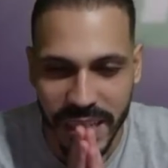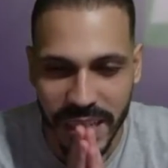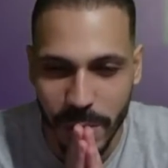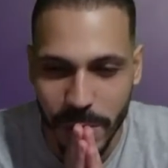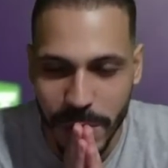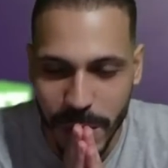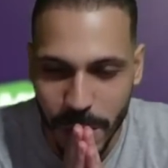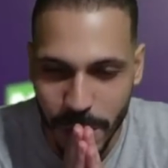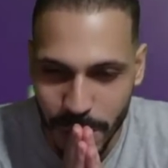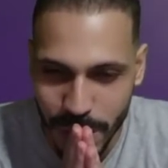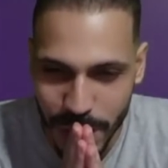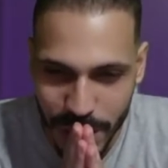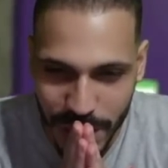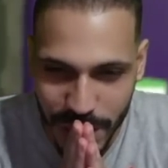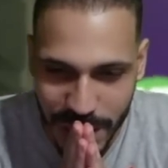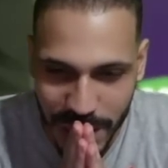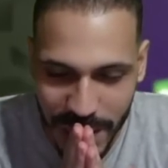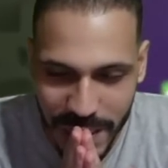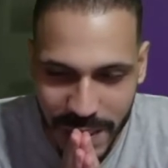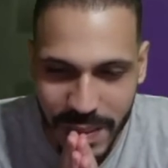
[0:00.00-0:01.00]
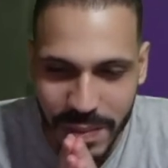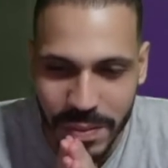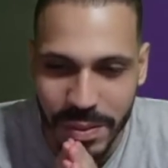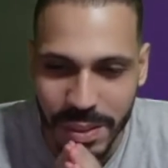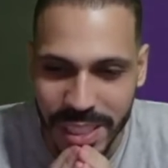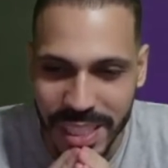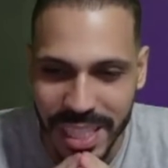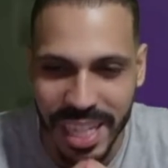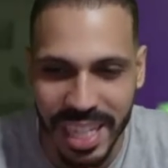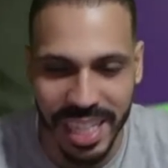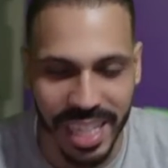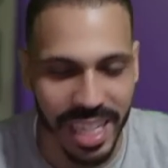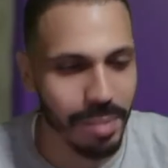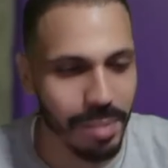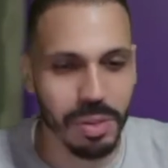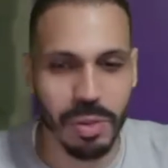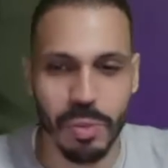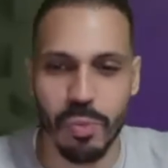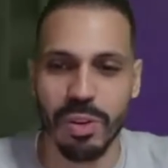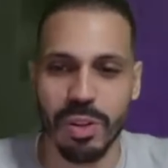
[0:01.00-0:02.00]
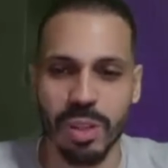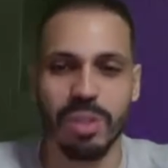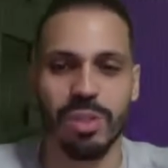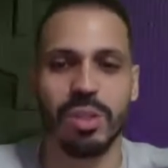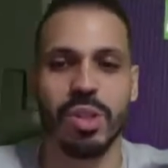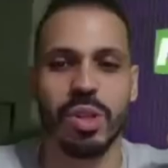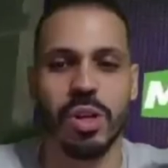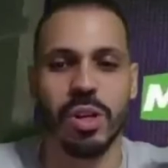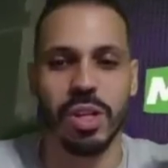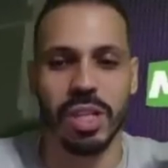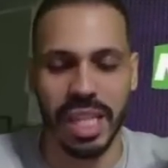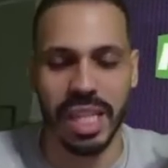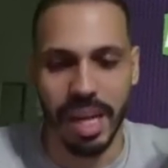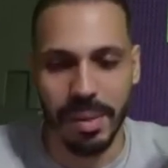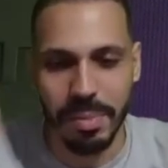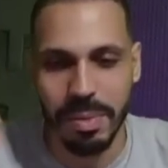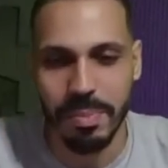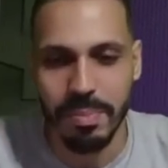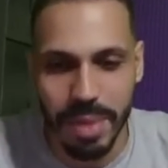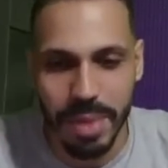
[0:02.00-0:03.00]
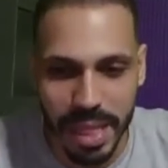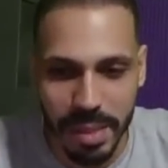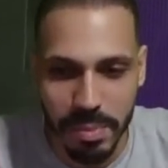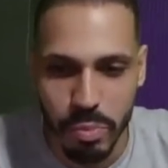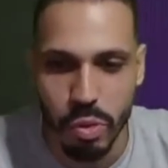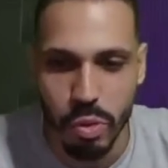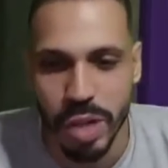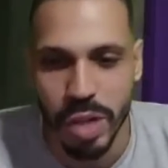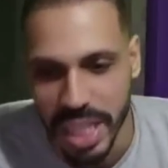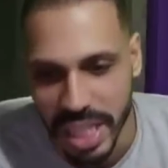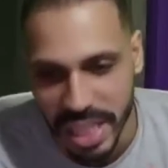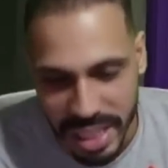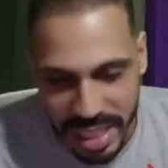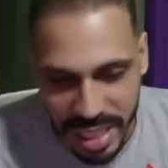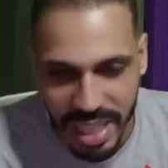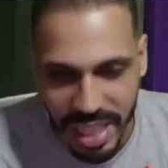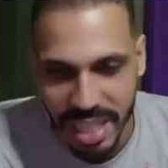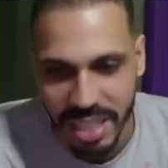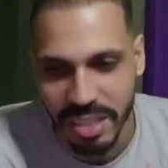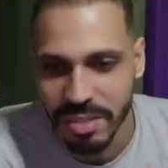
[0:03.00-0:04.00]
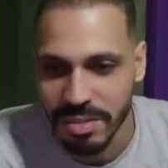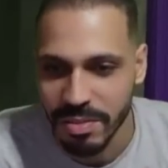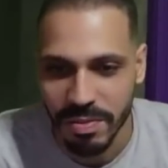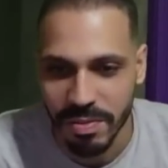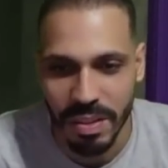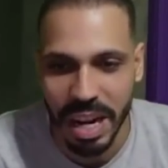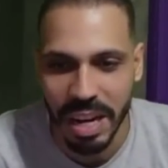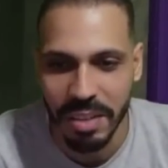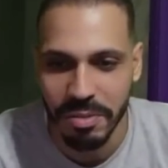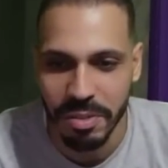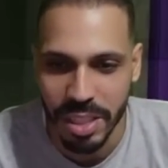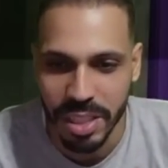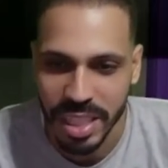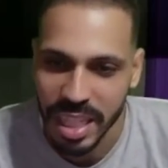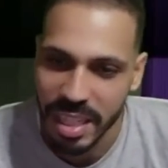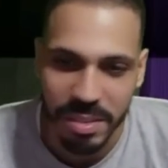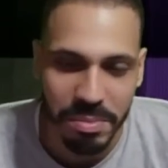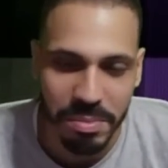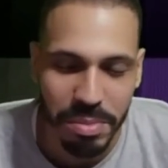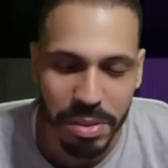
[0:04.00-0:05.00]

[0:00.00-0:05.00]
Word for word: Can we go six for ten? Can I be real tall? Can I be big boy instead of five for ten?